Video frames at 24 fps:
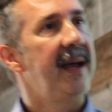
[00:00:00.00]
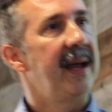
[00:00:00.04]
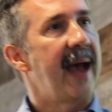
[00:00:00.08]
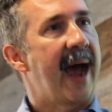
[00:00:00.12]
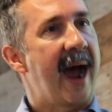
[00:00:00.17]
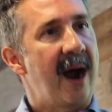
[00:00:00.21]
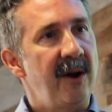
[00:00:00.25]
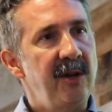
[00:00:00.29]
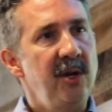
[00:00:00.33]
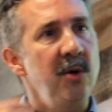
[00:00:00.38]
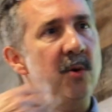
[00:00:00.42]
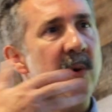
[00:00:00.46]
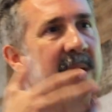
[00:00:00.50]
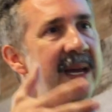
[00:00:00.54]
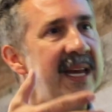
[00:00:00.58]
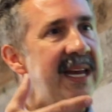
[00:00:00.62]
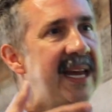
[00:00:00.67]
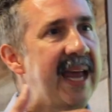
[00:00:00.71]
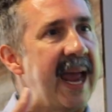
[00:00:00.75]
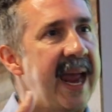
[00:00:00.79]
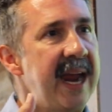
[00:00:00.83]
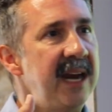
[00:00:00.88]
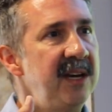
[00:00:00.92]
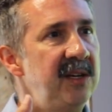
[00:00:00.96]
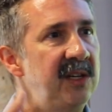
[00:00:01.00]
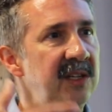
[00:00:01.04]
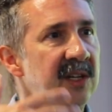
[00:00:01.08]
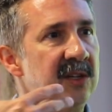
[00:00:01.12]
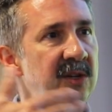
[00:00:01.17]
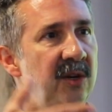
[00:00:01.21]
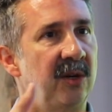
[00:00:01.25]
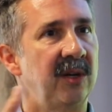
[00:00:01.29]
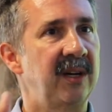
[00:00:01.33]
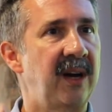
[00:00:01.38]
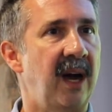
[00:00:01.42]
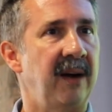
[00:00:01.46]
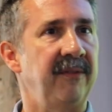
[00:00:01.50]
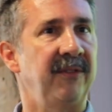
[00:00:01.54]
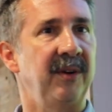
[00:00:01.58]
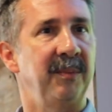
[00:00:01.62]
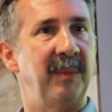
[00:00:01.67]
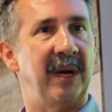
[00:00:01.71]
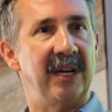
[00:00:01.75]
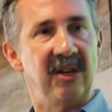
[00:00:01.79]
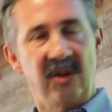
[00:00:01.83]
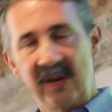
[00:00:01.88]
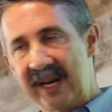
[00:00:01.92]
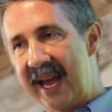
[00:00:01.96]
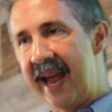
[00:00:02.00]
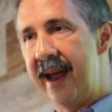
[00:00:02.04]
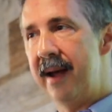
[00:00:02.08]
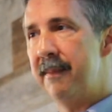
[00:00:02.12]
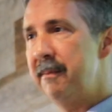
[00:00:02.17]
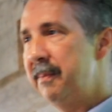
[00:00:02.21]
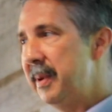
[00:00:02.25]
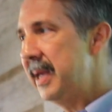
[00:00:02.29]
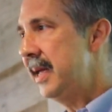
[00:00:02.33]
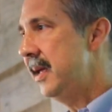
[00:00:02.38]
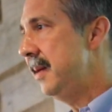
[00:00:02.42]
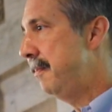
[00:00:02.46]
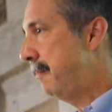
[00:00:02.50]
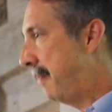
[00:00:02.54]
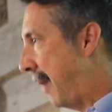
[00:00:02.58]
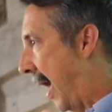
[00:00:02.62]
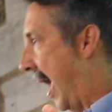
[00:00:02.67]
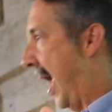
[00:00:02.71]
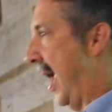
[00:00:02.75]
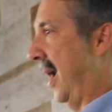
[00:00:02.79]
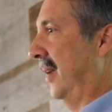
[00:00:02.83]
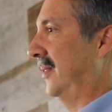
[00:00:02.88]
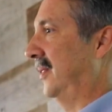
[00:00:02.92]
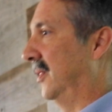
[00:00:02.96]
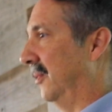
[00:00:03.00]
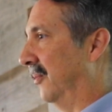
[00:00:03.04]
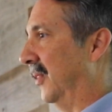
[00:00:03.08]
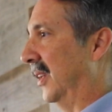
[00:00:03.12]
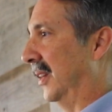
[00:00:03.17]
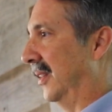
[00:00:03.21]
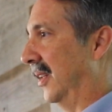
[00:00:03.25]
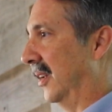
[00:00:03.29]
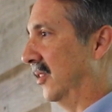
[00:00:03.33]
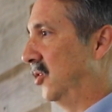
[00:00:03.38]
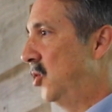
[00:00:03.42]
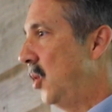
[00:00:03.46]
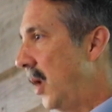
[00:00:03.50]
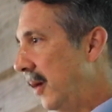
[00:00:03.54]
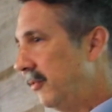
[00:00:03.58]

How do you engage in your government? You can't be passive in this.